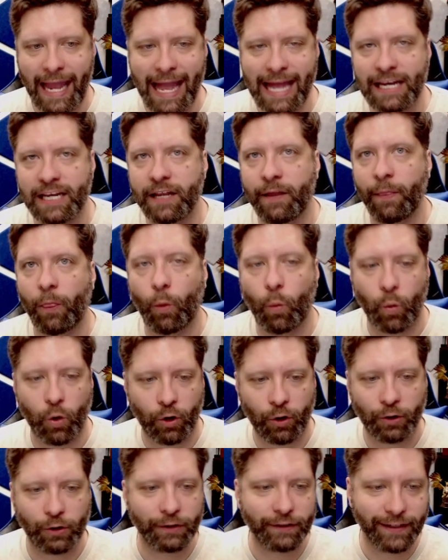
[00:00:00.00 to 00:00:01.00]
ending the
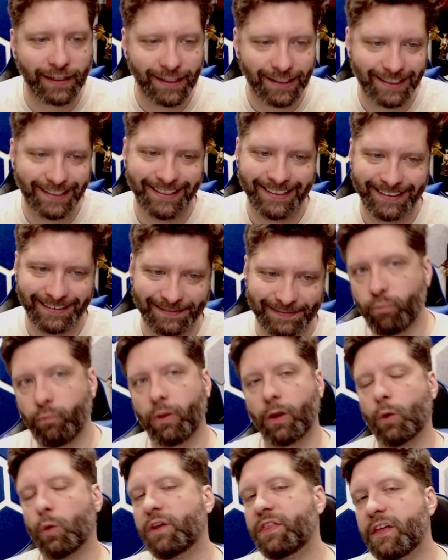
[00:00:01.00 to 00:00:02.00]
world.
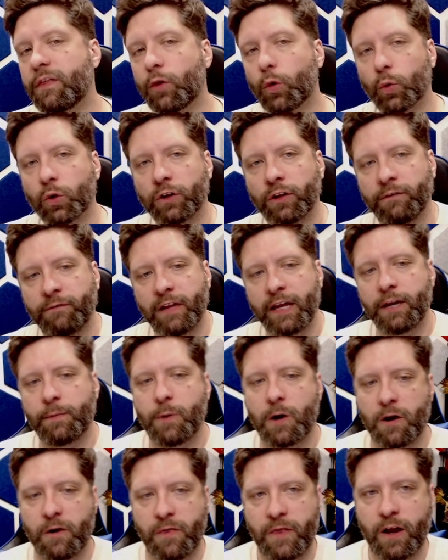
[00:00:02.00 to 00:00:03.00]
Within the world of
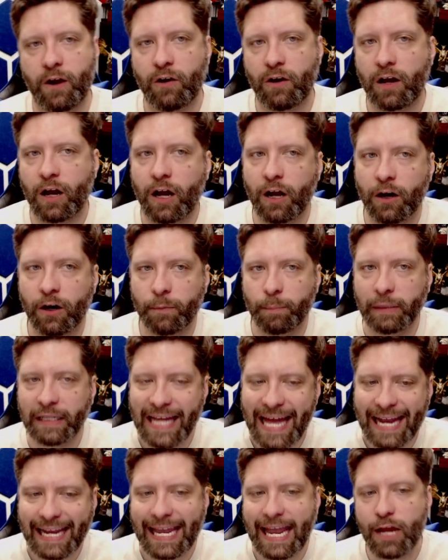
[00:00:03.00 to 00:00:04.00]
Lankhmar, there are
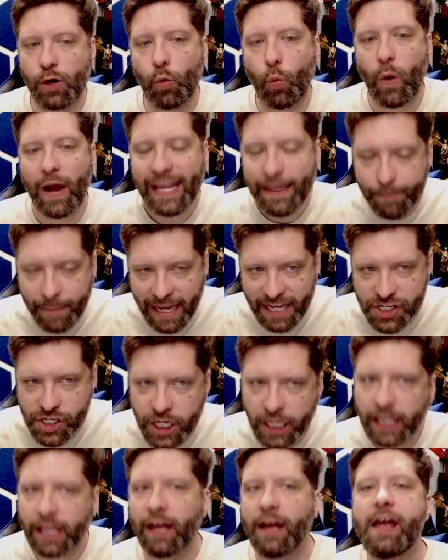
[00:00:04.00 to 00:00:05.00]
black and white
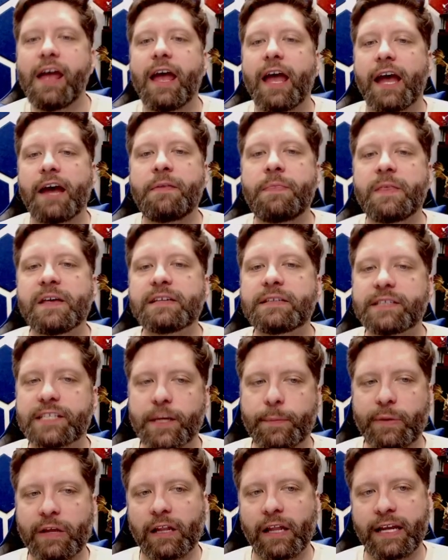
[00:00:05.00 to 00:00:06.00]
magic, and this
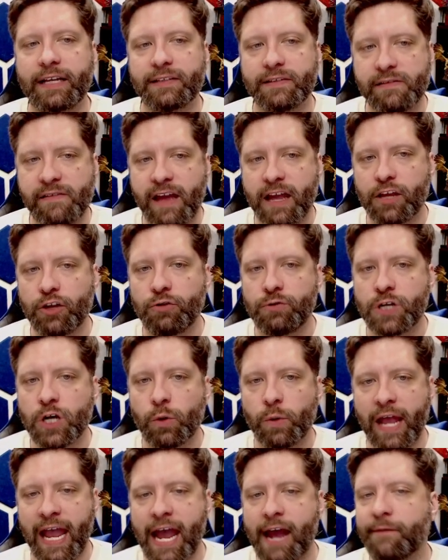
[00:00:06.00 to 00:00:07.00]
stipulates that you
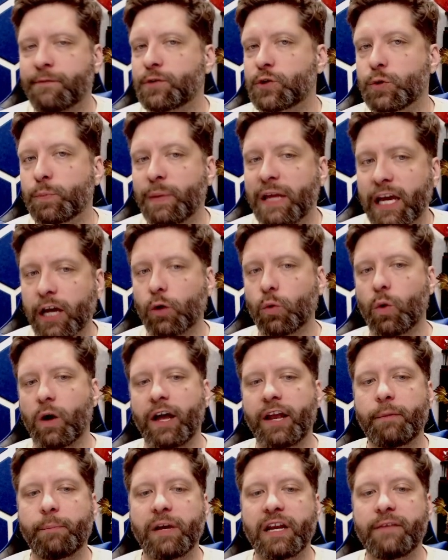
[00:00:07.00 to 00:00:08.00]
don't have to pick
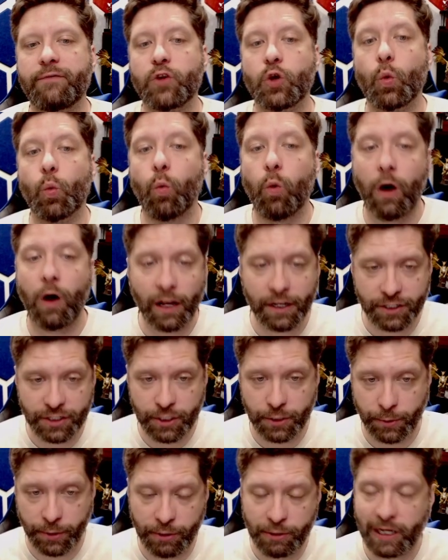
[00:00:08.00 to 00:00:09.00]
one, but if you want
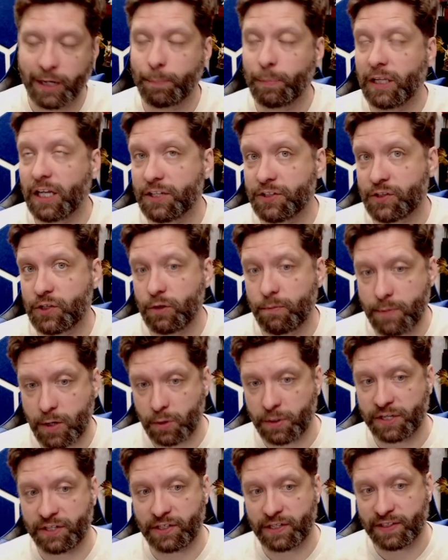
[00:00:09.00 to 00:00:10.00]
to, you get a +2
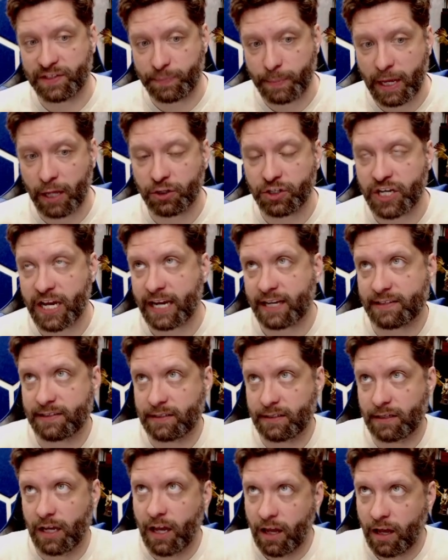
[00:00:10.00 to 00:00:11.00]
bonus to spell
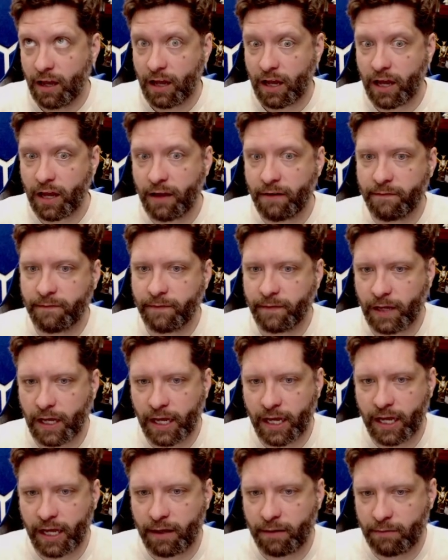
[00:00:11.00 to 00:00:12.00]
checks
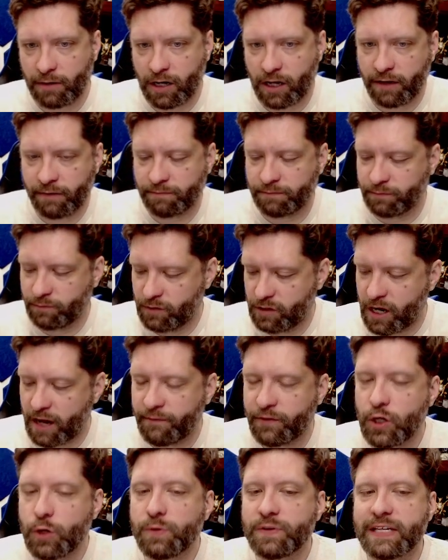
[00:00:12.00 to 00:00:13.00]
of
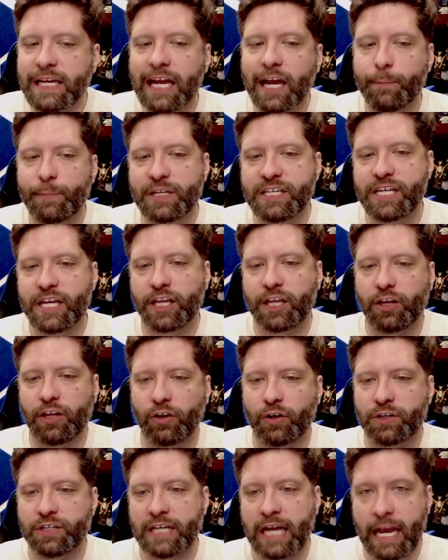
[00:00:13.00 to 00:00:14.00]
using a
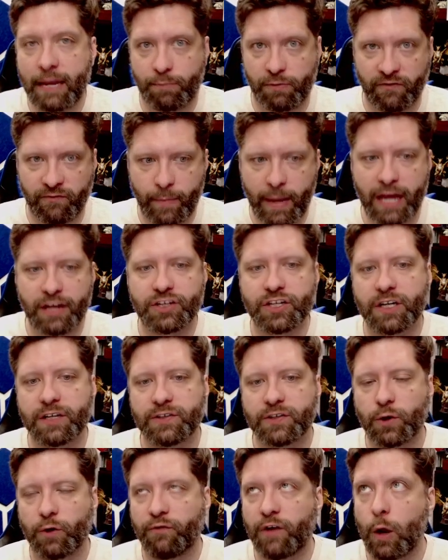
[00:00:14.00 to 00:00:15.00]
particular type of magic.
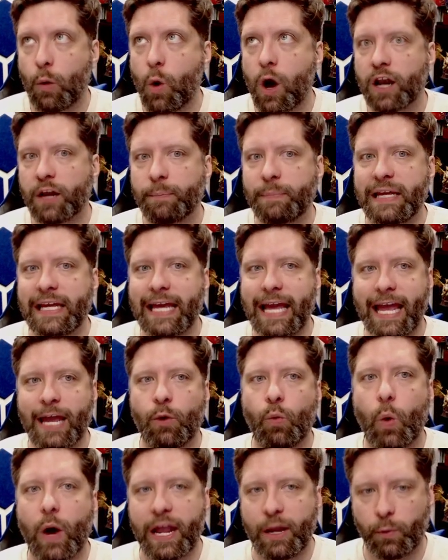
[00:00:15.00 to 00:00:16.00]
So if I want to be a
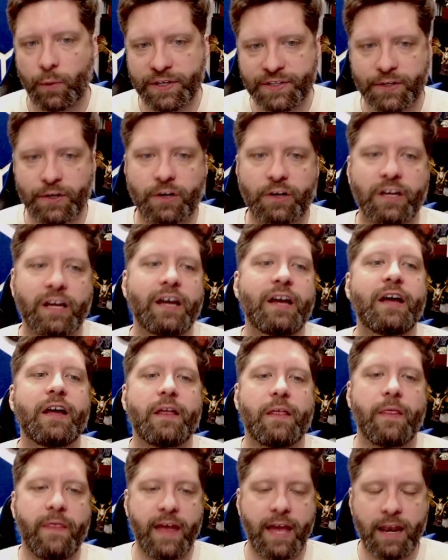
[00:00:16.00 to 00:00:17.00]
white wizard,
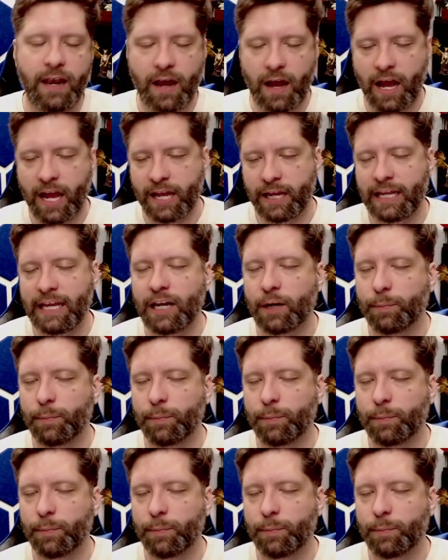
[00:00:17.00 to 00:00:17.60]
then I get a